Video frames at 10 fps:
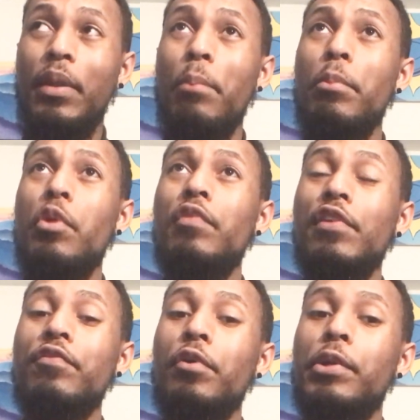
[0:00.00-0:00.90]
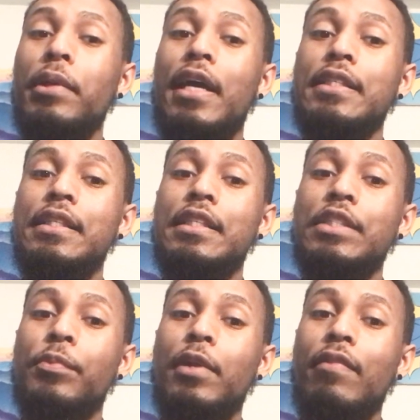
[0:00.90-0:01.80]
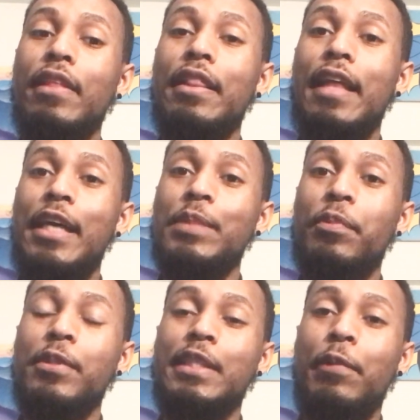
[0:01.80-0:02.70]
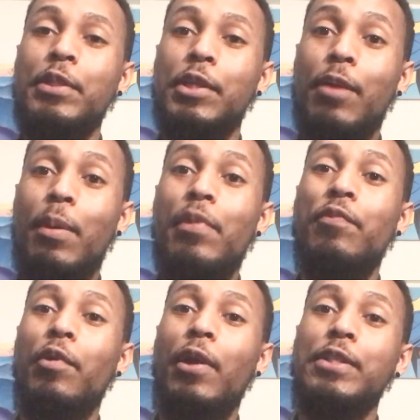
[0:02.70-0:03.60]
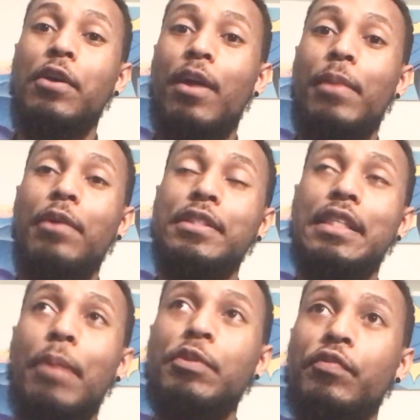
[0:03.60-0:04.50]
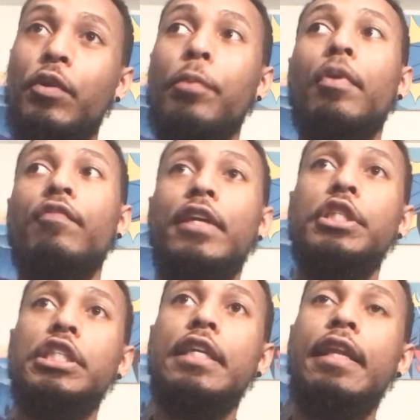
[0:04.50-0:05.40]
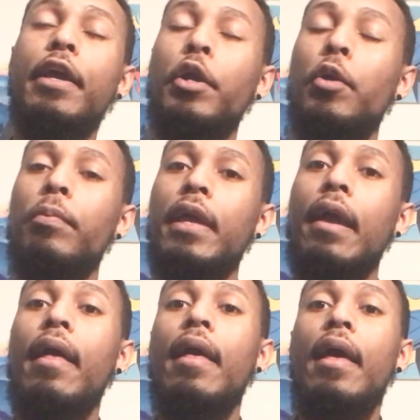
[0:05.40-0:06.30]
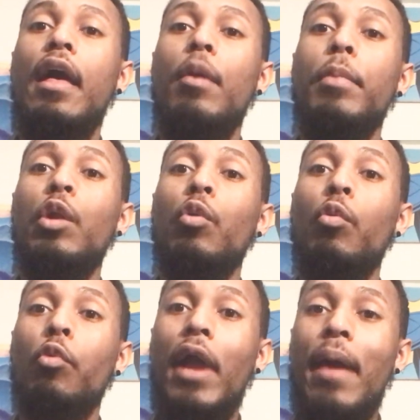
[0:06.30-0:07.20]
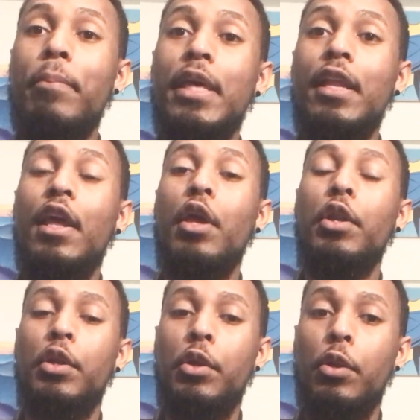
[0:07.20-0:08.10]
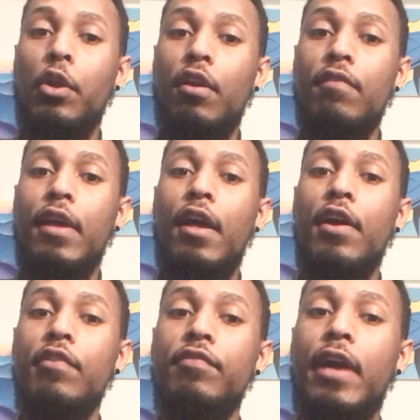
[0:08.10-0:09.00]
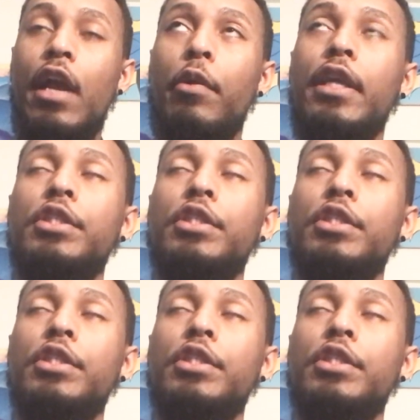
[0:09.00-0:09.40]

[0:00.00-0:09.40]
Moving forward, you guys, this is one of the last points I want to talk about before I talk about steps for prevention and coping, but a rapid nerve firing.